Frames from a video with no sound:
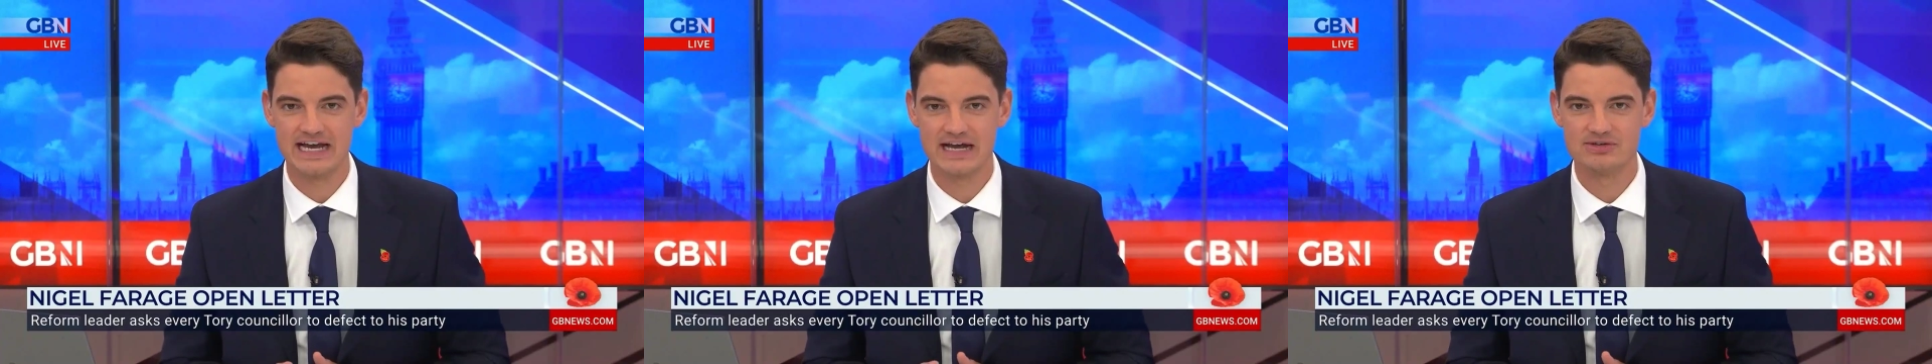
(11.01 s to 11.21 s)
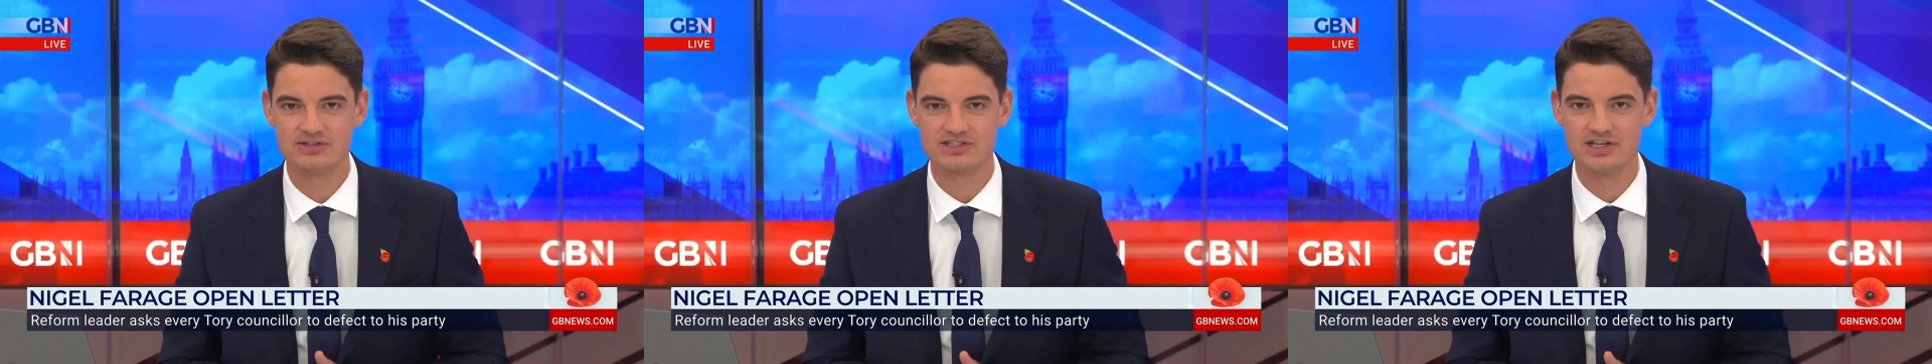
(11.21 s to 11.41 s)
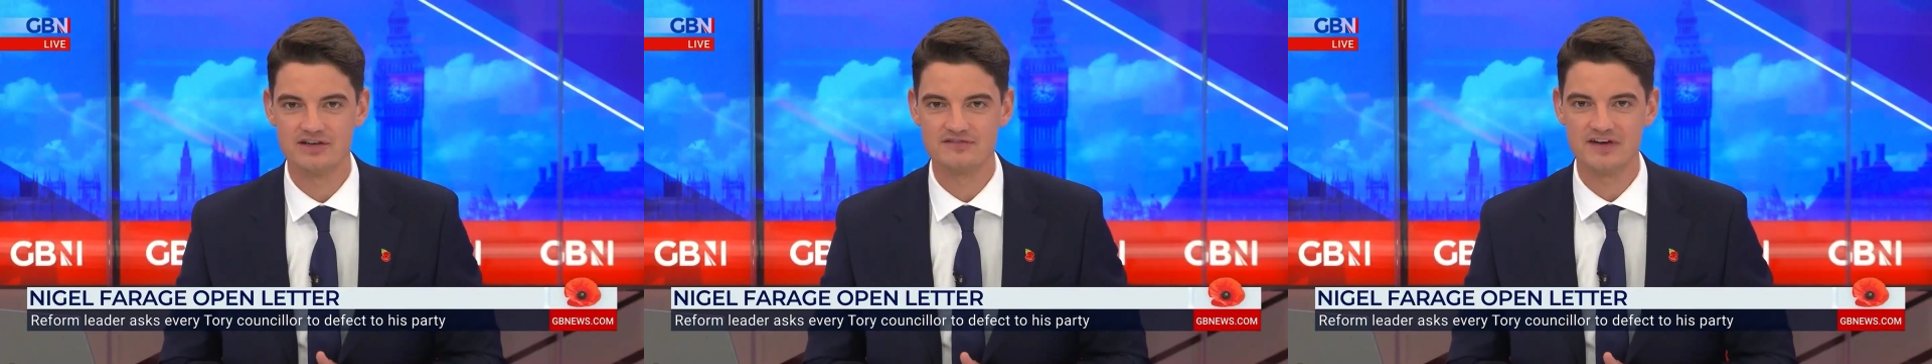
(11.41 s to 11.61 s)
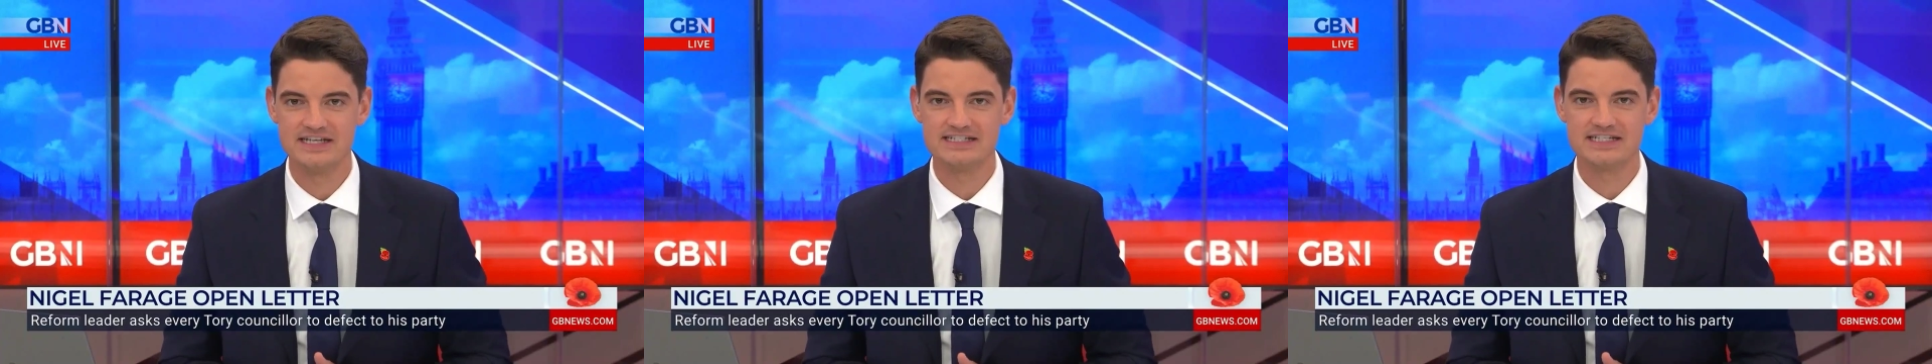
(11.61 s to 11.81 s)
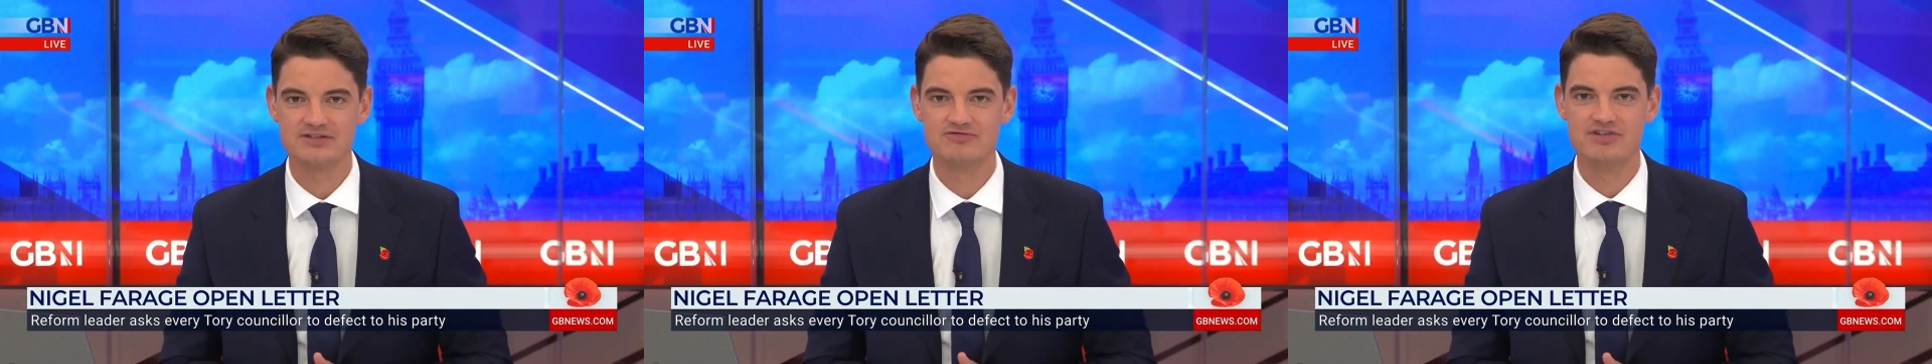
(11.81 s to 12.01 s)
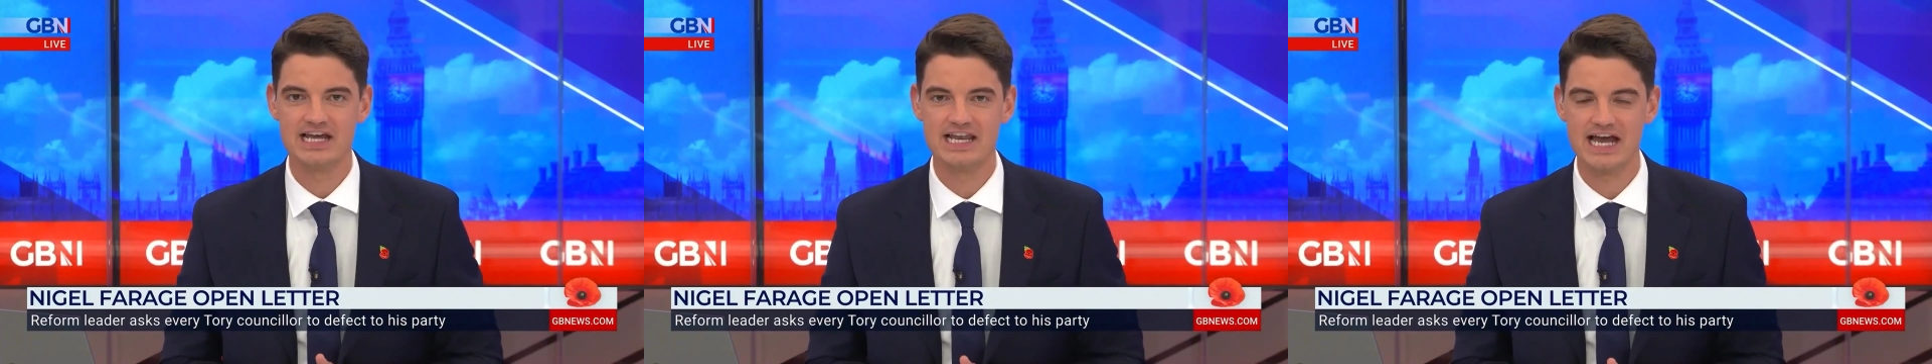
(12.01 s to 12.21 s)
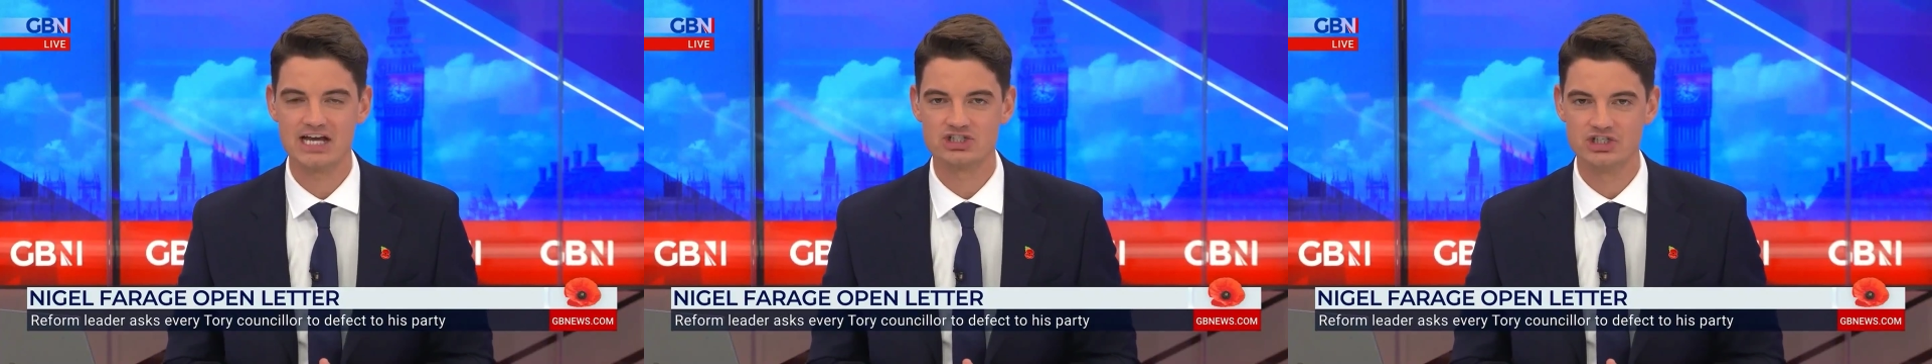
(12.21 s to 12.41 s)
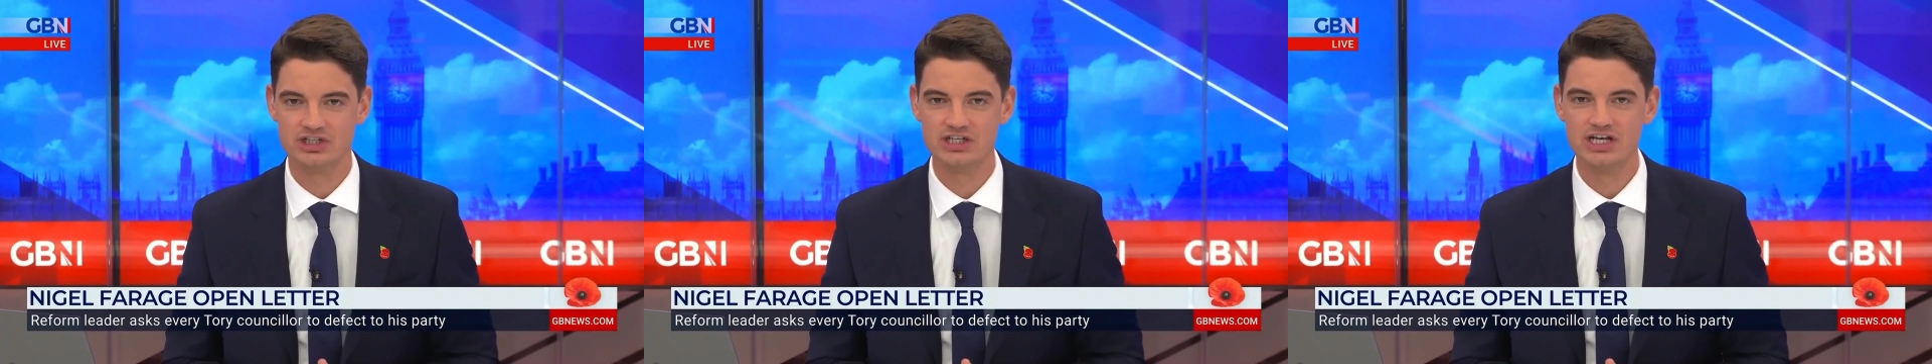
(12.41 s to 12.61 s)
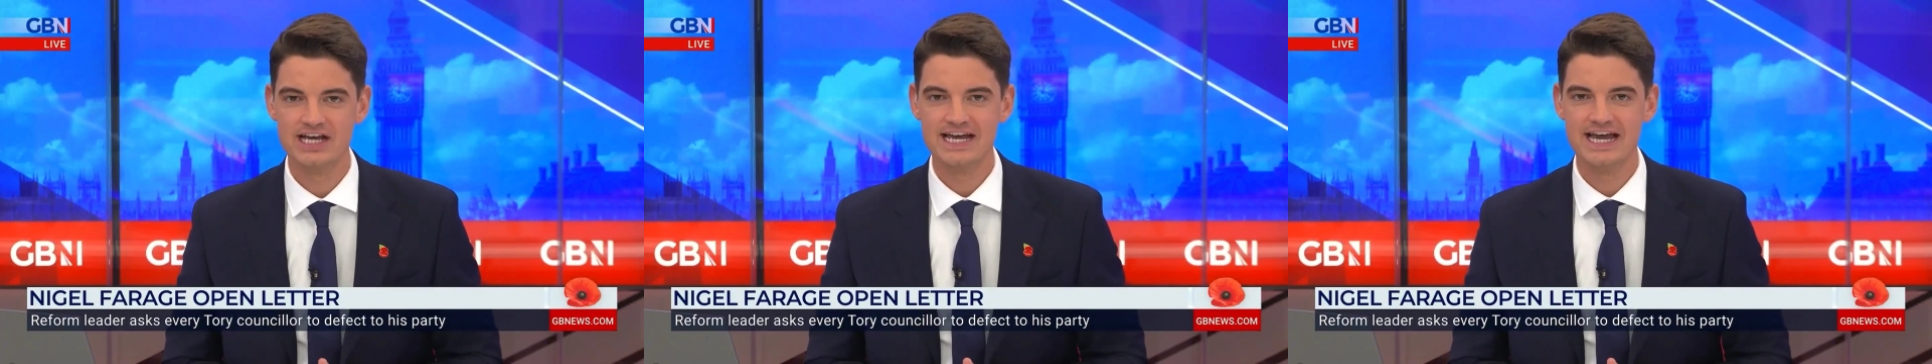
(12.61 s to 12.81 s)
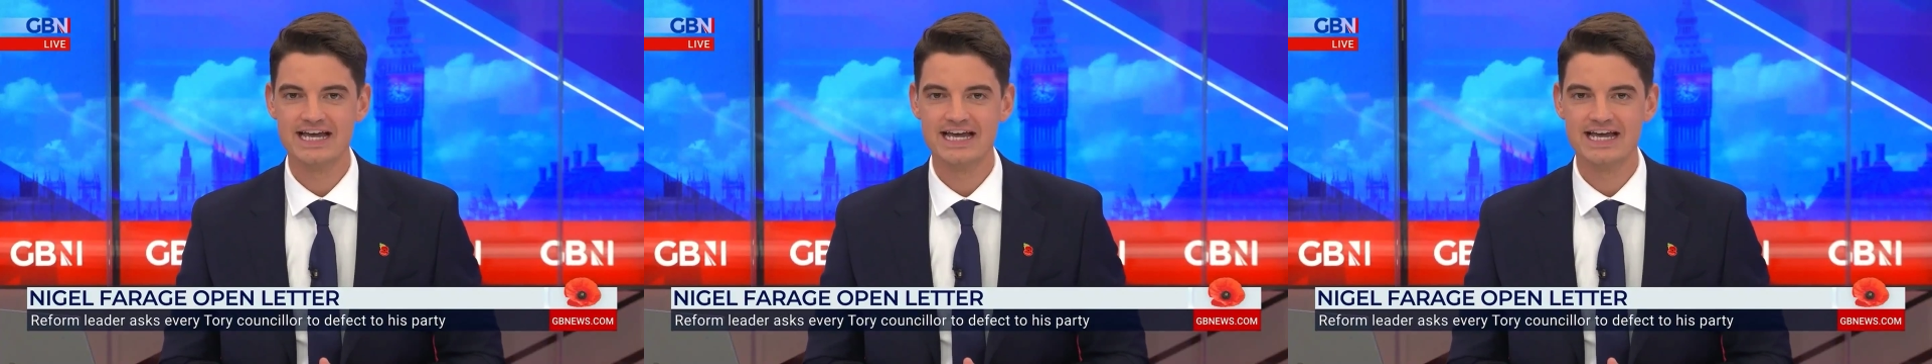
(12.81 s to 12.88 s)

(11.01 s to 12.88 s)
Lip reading: councillor facing re-election,